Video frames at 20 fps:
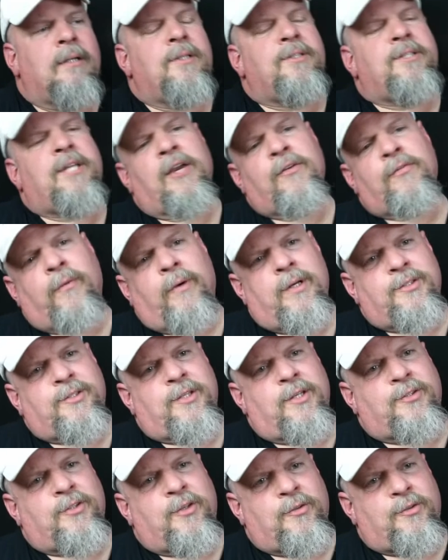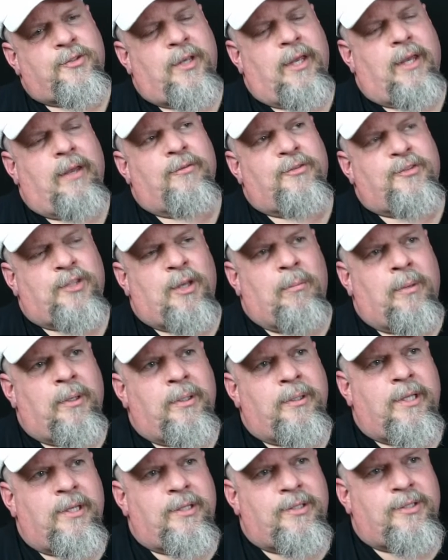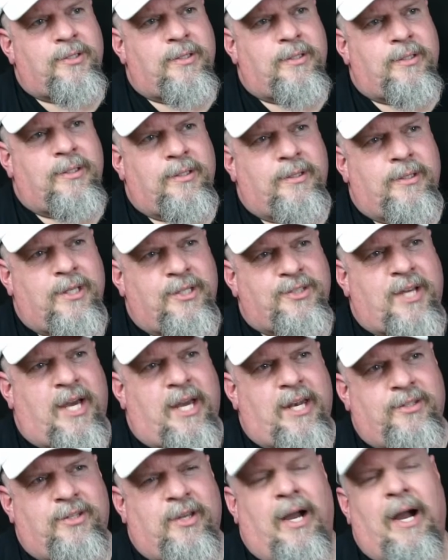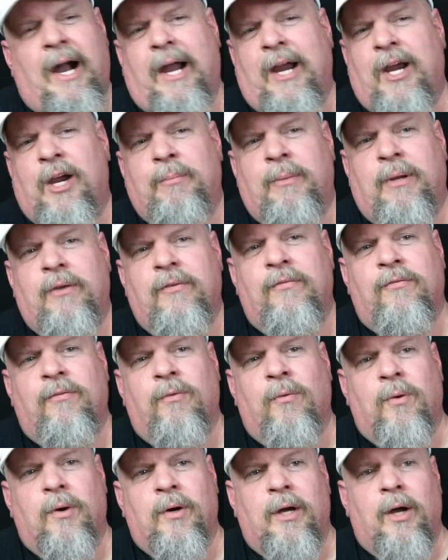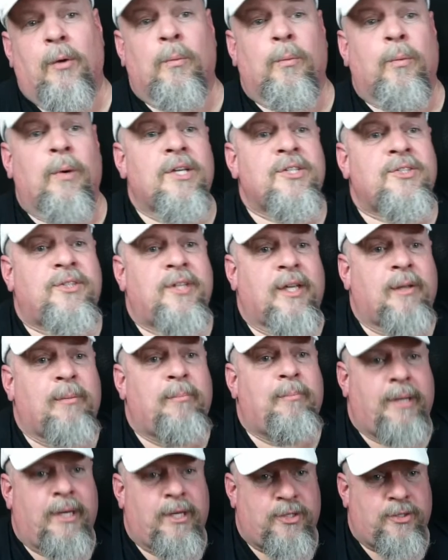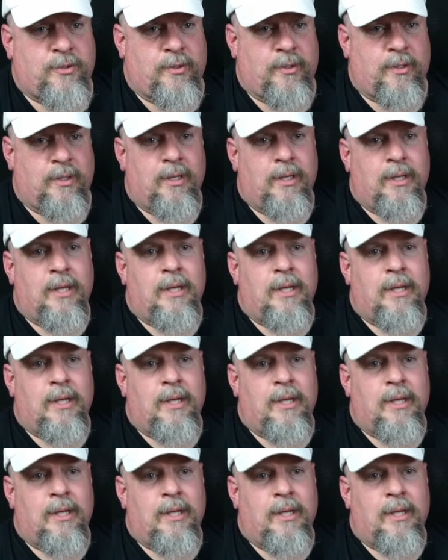Take for instance, if someone decided to hire me for a rustic picture.